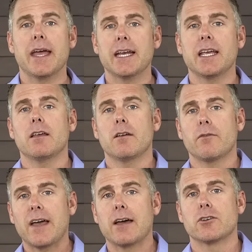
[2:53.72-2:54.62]
Many
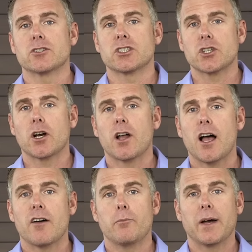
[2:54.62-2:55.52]
founders start
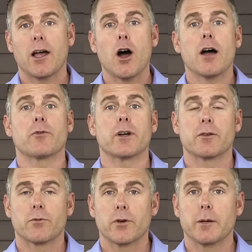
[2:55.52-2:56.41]
off by
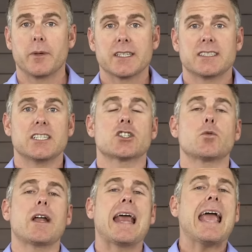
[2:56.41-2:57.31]
offering free because they
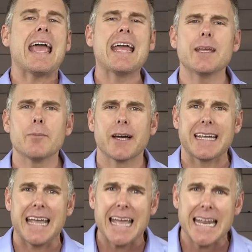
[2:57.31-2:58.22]
just want
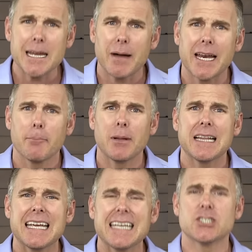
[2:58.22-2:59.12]
anybody,
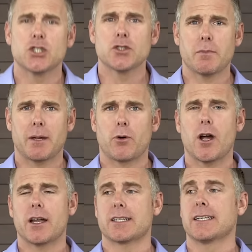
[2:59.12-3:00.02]
please use my
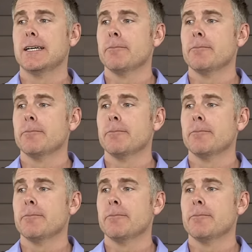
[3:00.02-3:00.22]
product.